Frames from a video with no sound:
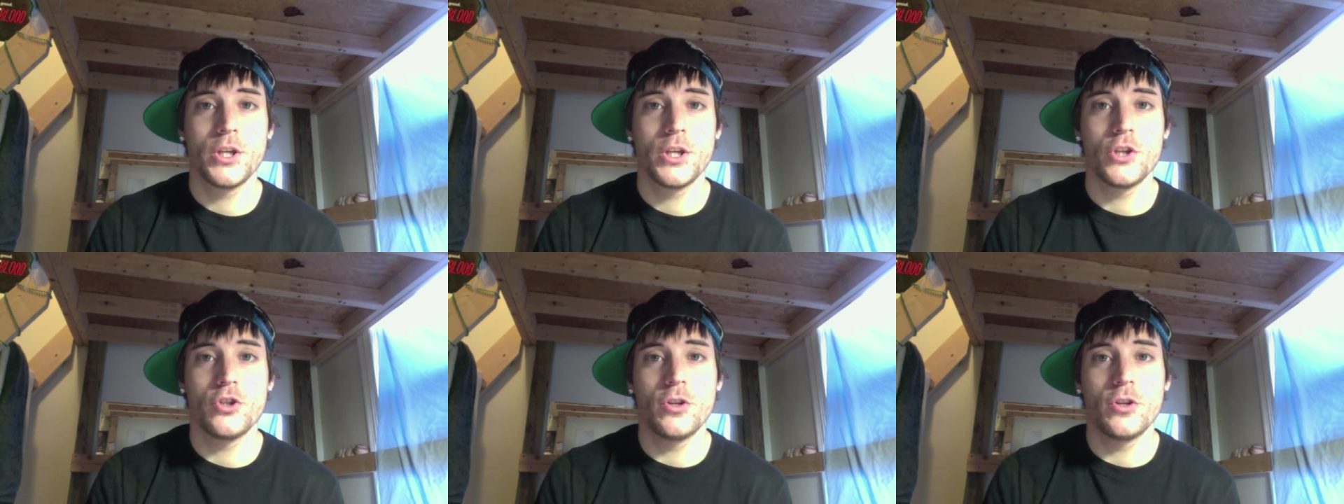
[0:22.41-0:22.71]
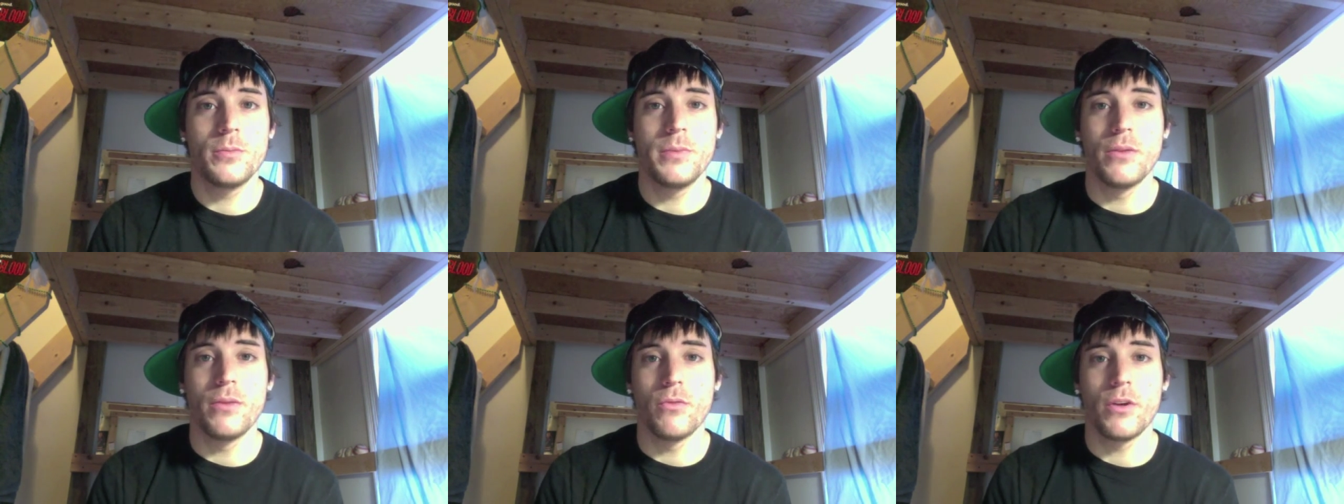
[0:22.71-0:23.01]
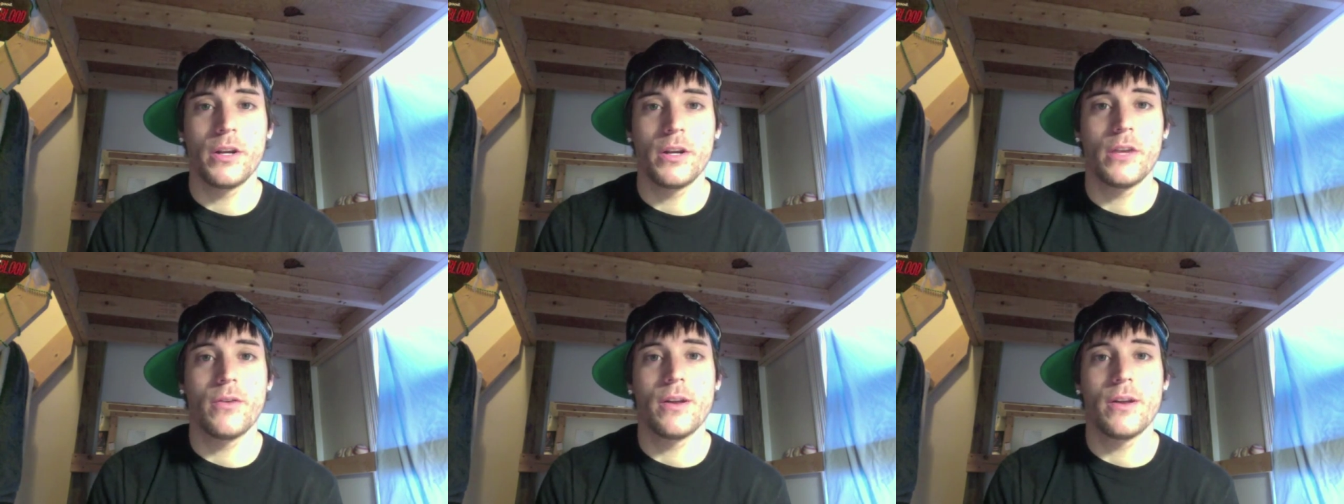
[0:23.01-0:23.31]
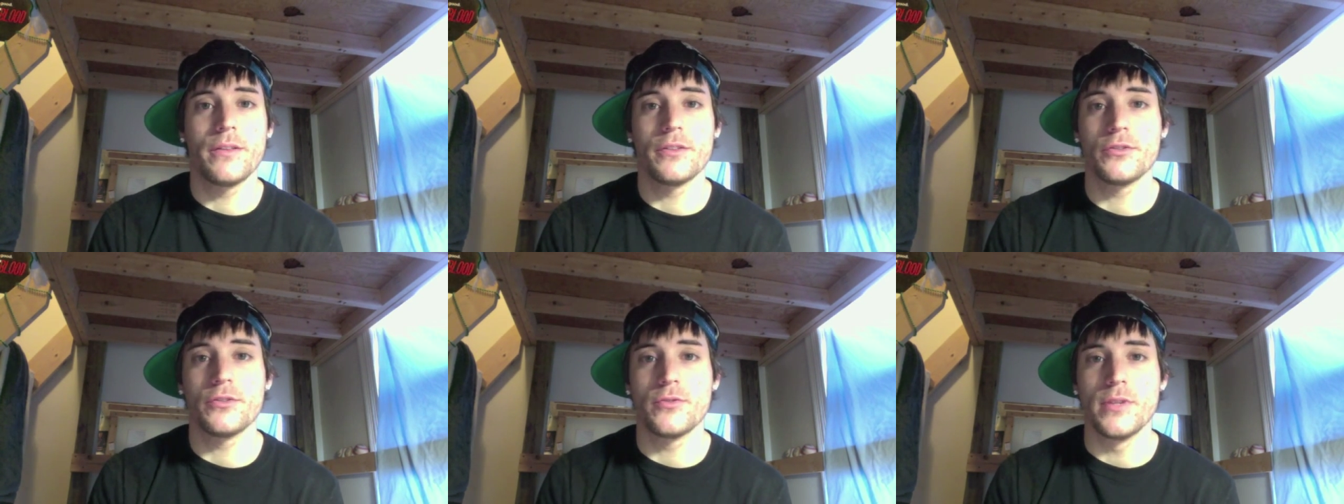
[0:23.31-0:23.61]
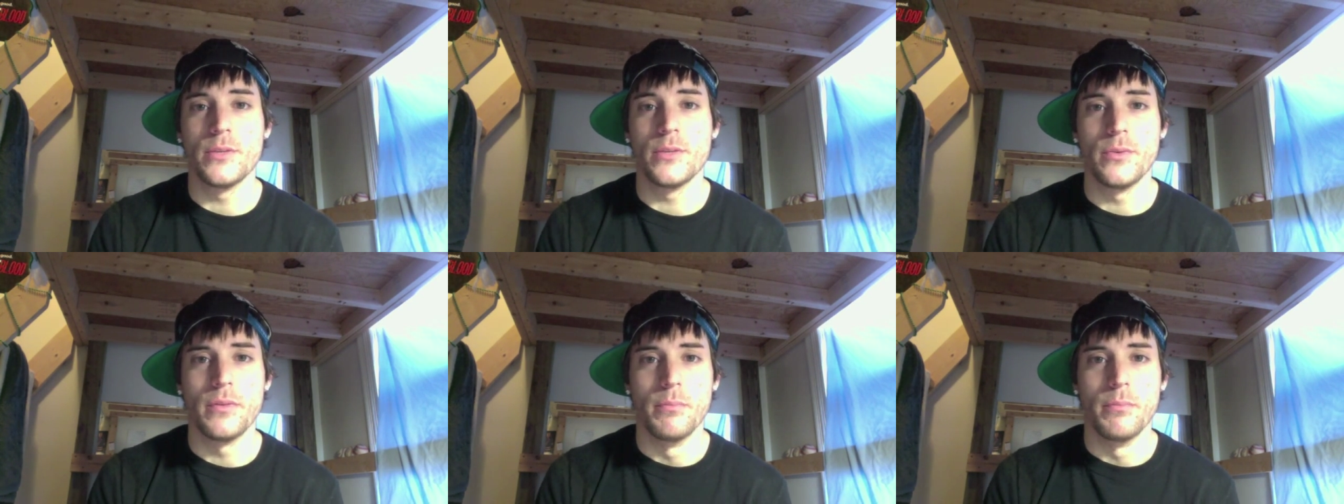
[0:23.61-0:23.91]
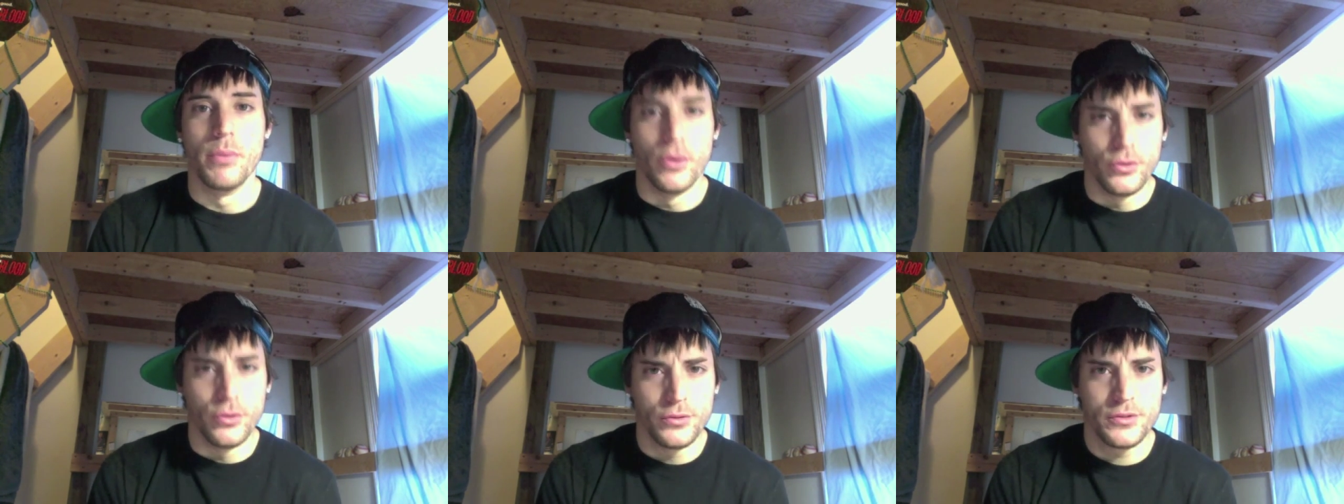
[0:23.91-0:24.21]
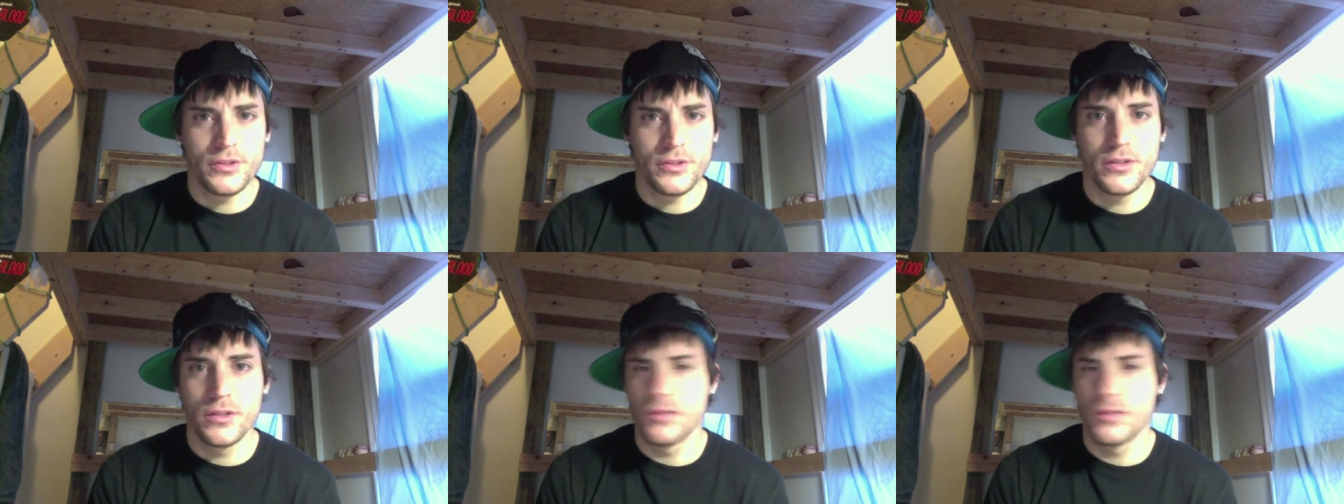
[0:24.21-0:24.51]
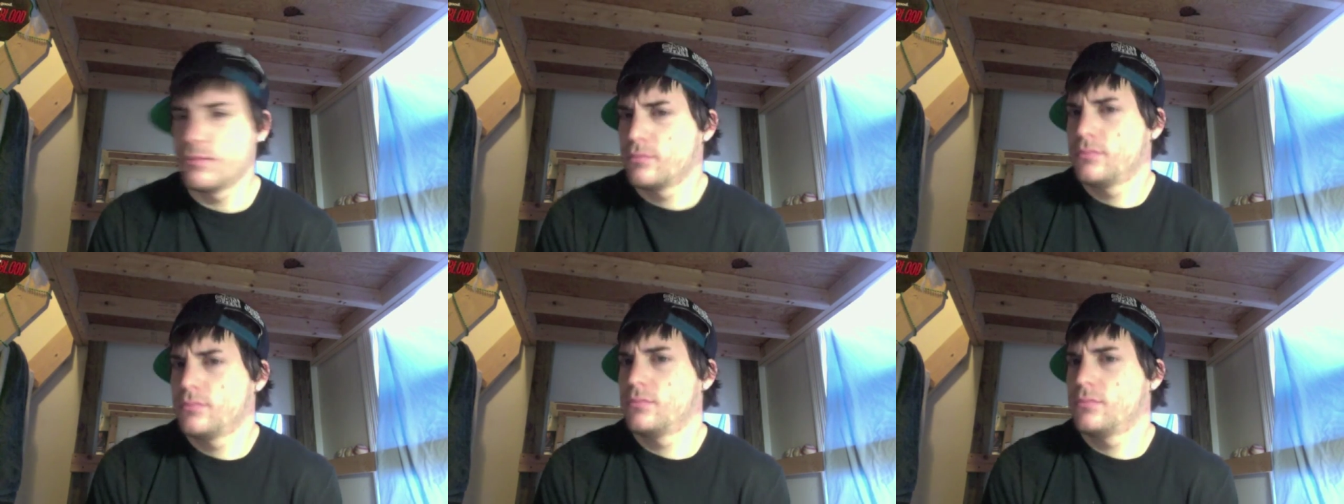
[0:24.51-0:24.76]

you shouldn't be running around the street with bulls.